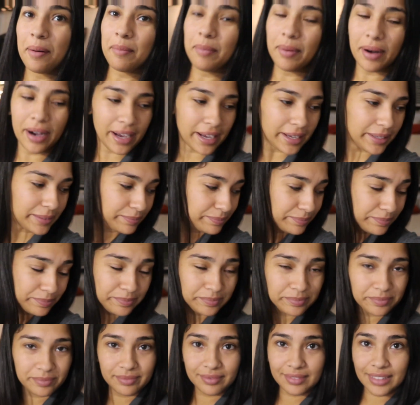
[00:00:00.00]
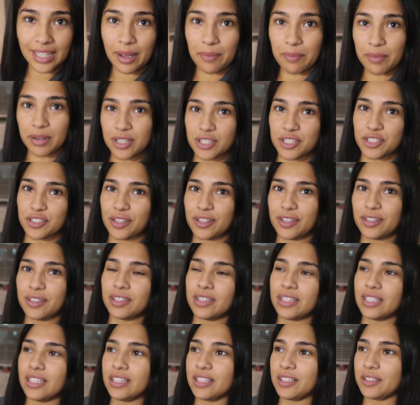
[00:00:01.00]
But I'm gonna show
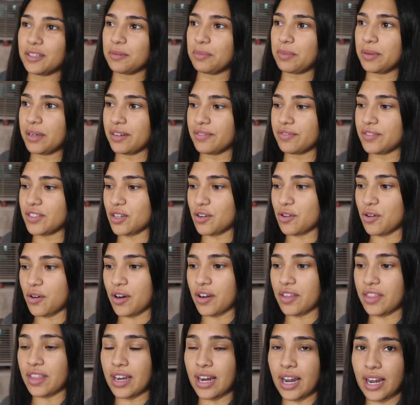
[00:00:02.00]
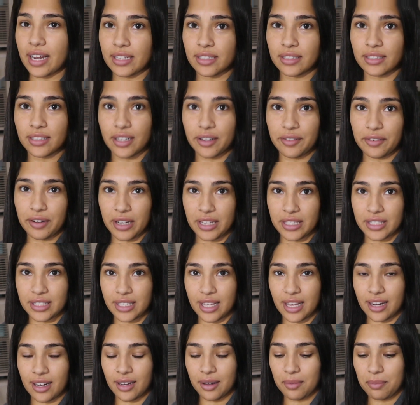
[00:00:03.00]
you the little bit of decor that I already
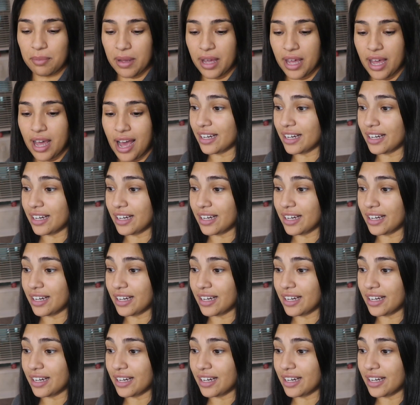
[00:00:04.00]
set up.